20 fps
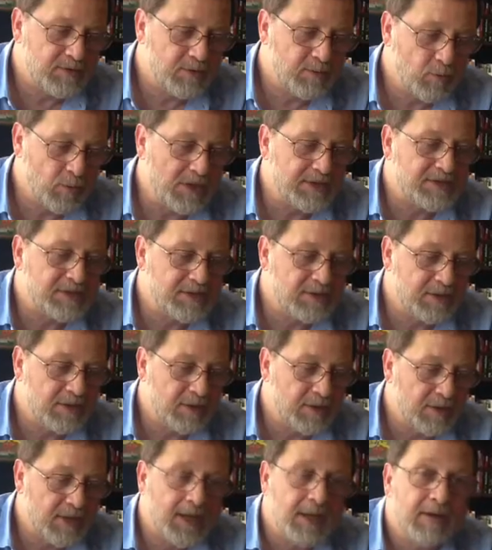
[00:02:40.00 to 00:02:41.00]
West
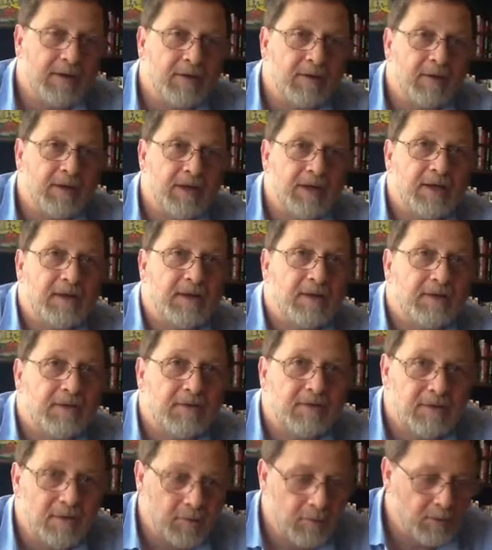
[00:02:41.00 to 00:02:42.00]
Canada Lake
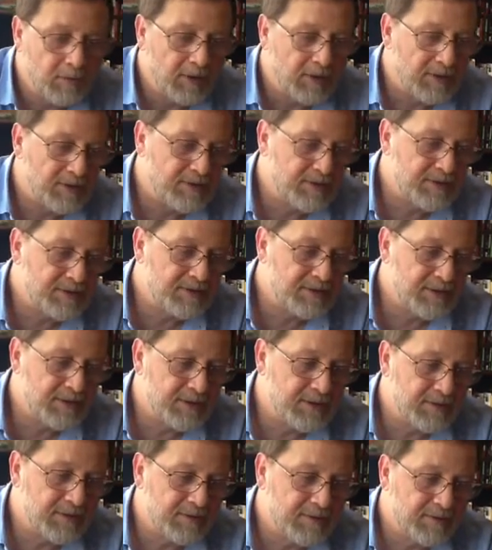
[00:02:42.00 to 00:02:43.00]
to
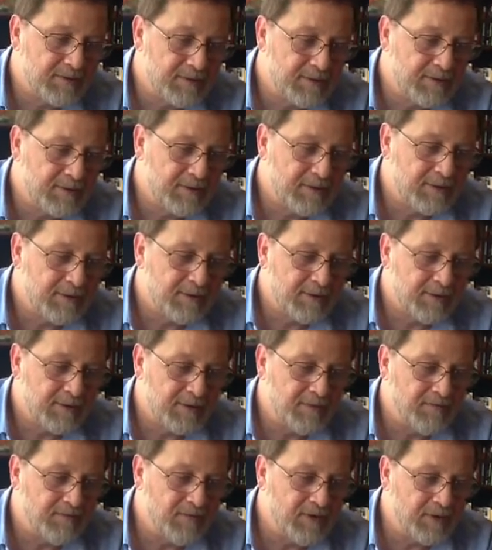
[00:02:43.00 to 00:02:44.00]
see
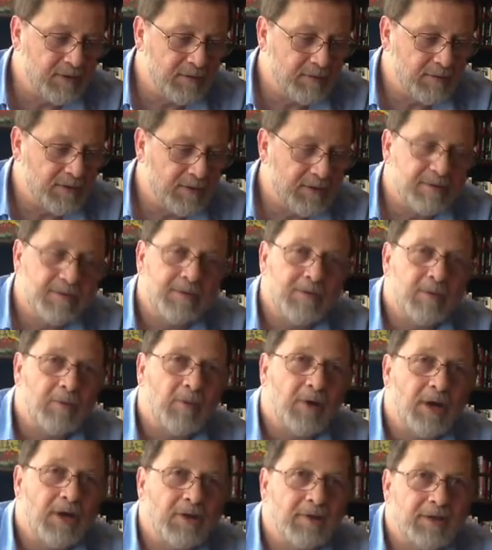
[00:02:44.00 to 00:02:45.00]
and feel the
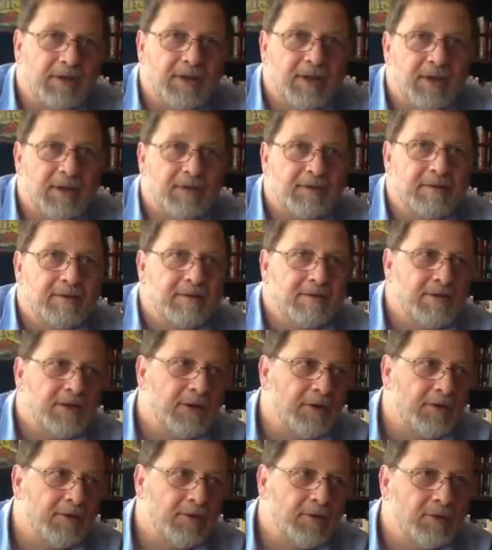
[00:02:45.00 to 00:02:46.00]
wild again, to
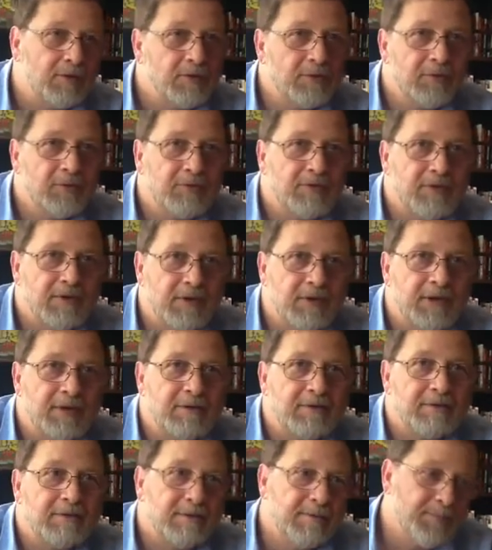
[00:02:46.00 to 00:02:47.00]
hear the loons at night,
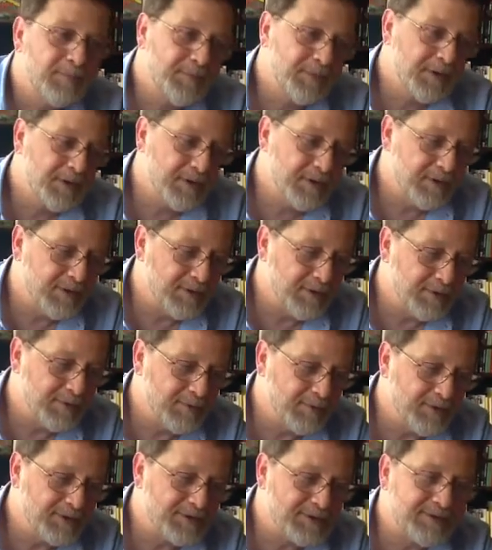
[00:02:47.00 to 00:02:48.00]

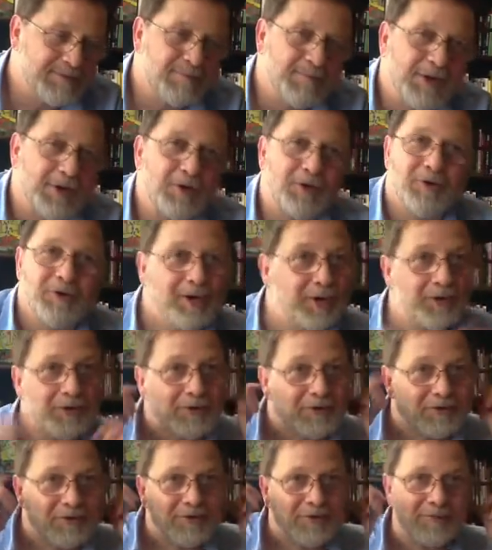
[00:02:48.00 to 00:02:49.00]
which make her
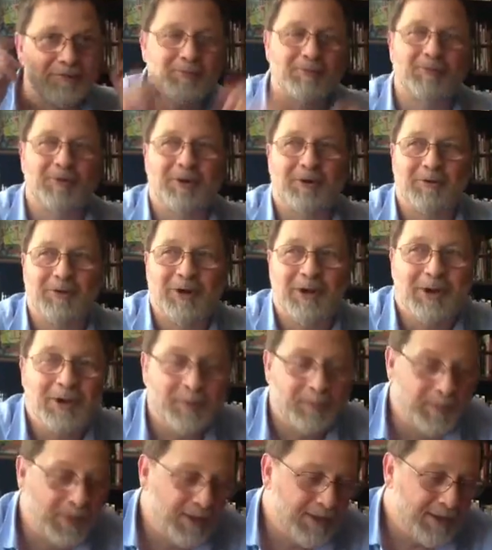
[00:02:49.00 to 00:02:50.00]
ears prick right
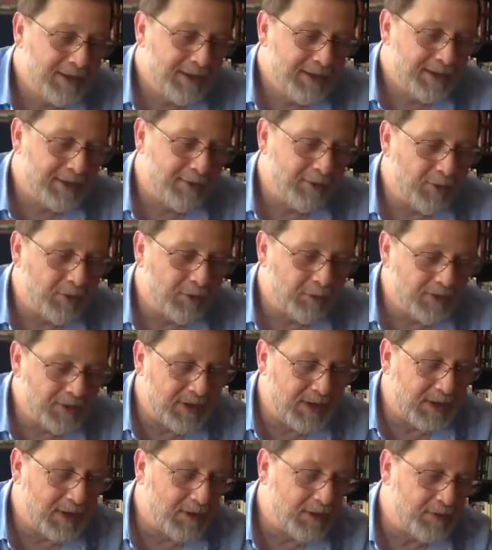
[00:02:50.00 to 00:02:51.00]
up, along with the
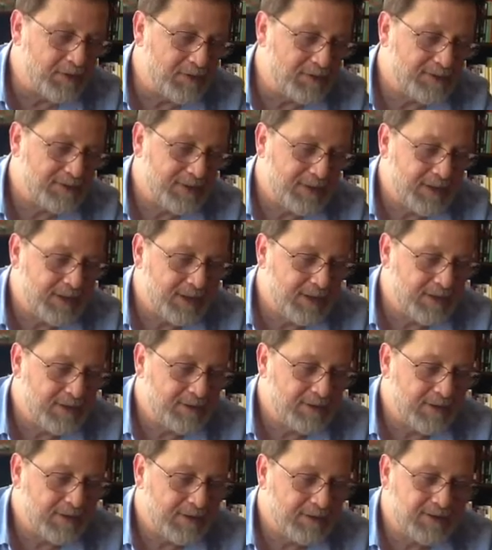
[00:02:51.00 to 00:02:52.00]
owls,
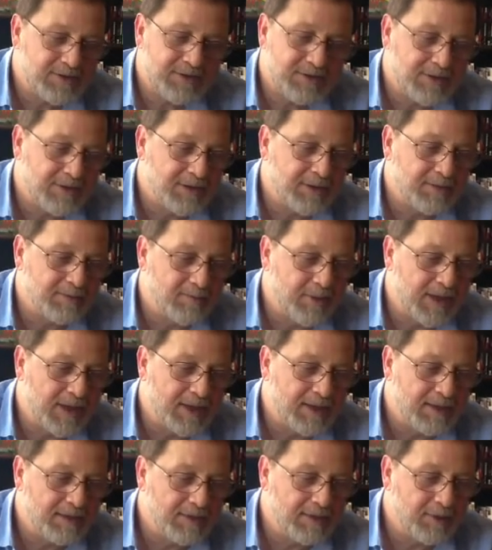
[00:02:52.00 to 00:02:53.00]
and just to get
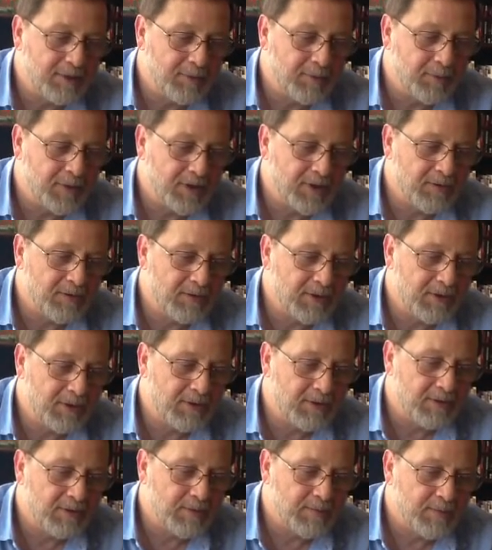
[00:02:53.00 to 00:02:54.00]
back in there where
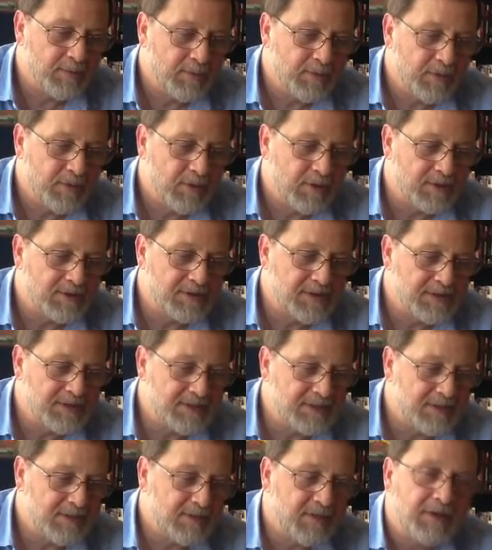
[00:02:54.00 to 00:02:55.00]
it's
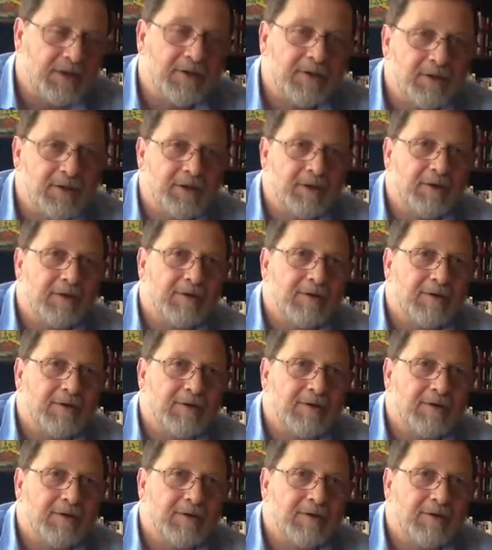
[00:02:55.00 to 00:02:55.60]
easy to think clear